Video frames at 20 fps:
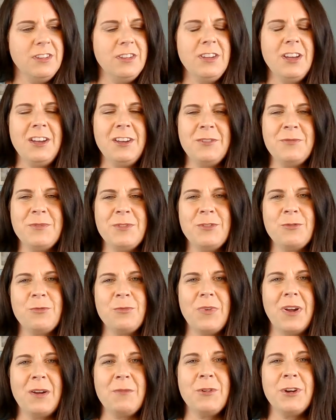um,
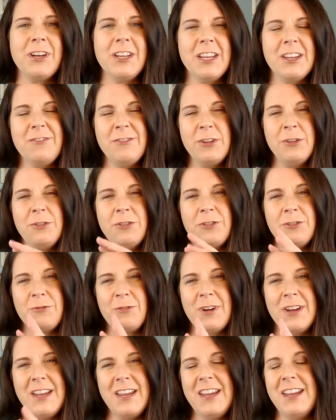I'm going to give you
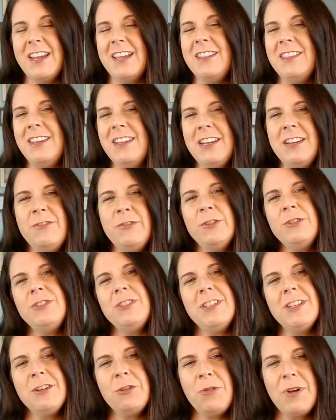three. And then if you
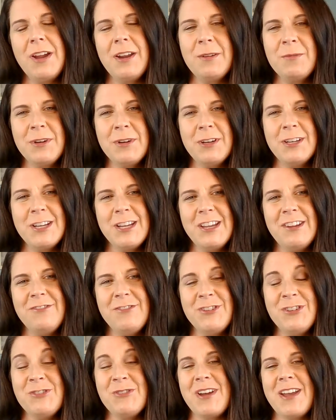stick around, I'm going to give
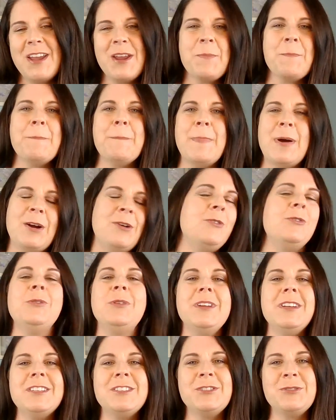you a
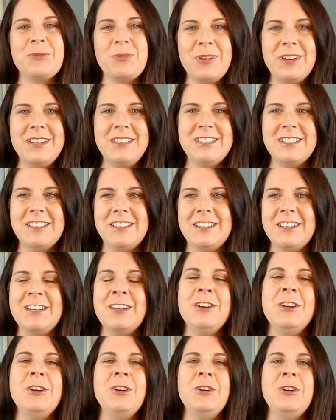bonus reason
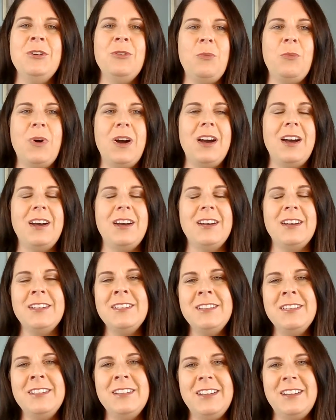why
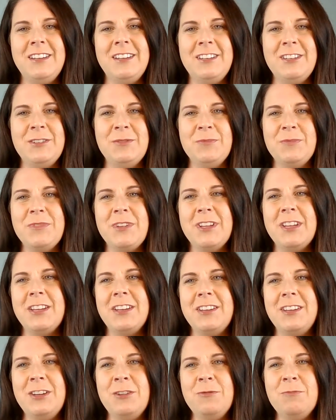um, that
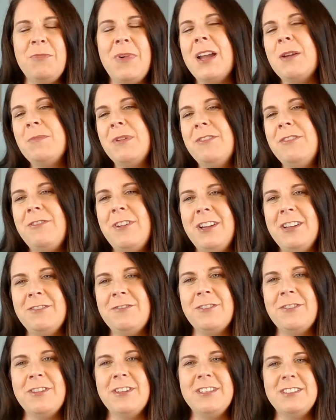you might be falling
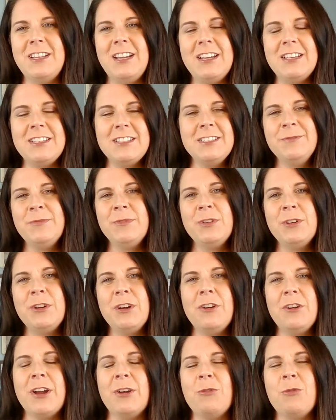for these lies.
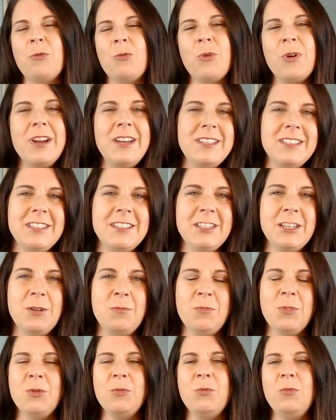Okay, reason
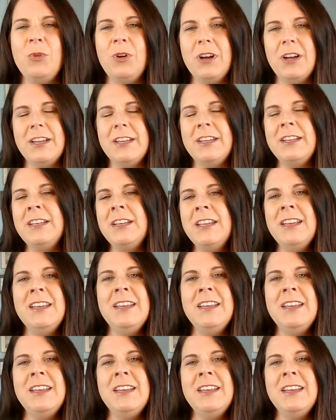number one